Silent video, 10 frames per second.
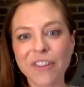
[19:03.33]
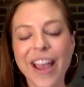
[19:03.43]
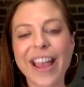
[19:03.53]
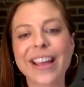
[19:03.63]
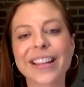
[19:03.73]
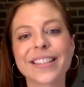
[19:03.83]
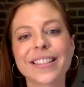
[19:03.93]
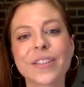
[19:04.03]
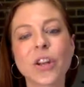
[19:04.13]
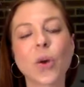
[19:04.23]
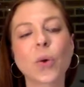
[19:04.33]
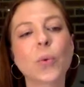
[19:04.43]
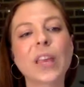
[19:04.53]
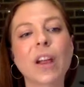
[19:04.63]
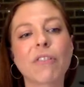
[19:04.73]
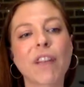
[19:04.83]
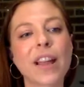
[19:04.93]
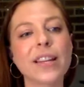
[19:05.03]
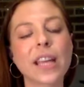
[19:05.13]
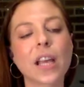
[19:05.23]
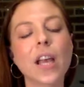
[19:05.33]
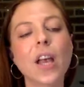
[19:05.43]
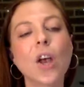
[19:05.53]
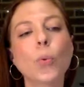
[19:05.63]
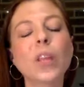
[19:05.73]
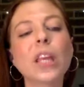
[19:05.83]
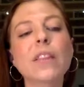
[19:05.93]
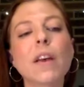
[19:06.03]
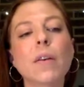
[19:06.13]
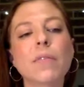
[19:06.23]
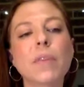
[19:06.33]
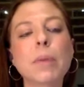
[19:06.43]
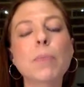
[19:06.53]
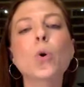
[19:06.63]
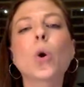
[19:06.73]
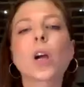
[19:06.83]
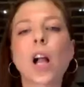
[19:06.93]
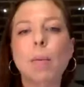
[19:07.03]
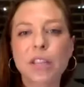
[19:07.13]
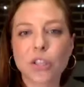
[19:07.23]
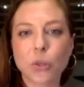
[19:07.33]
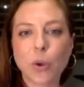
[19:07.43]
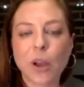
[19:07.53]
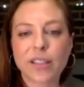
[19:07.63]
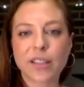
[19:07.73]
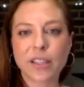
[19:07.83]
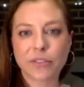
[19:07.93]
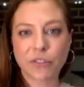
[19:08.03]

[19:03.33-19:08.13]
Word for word: And, you know, we are finding really the, the people who are coming to us in this